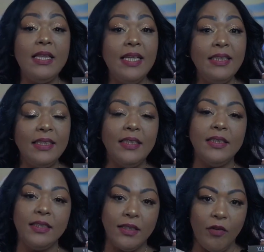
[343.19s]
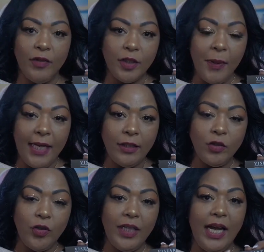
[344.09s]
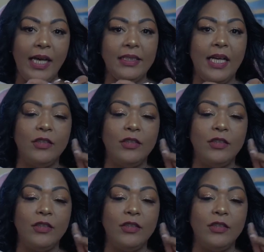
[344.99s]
This is self-explanatory, guys.